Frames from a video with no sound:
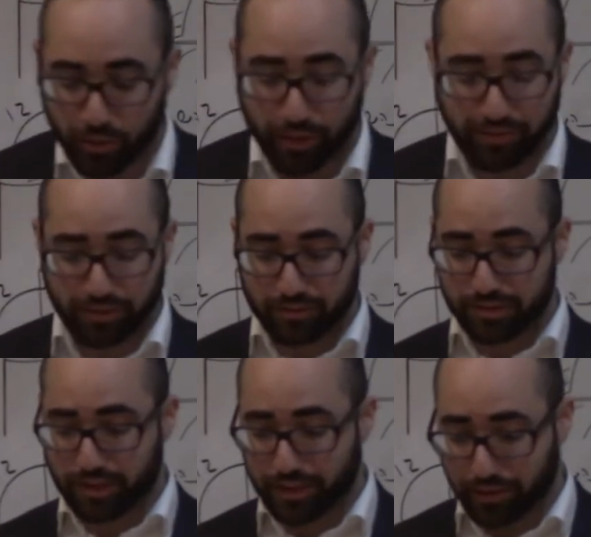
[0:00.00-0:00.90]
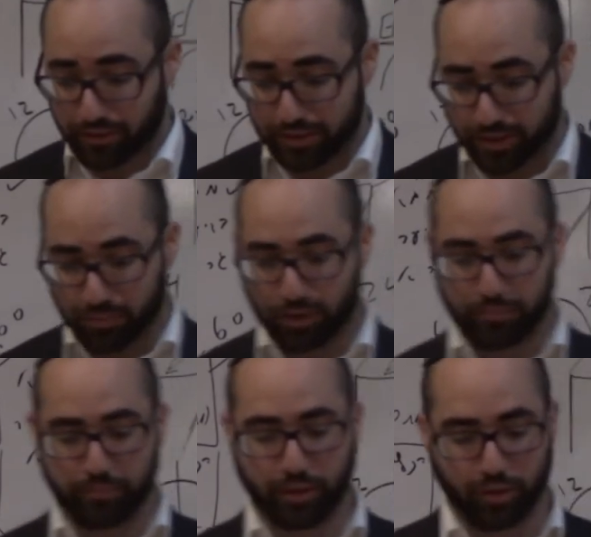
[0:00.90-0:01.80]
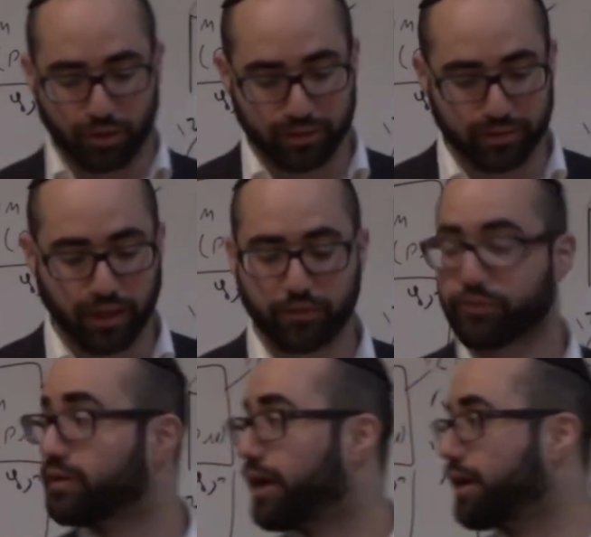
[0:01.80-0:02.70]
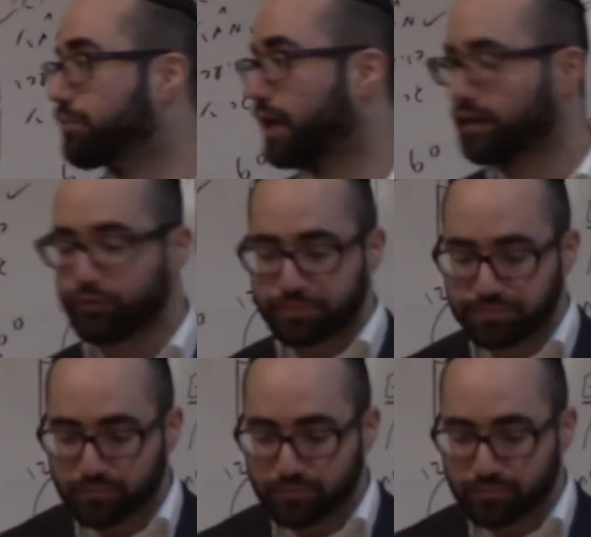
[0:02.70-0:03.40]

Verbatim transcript: we have to understand that there's a Gemara in the Chorod Daf Hey Amud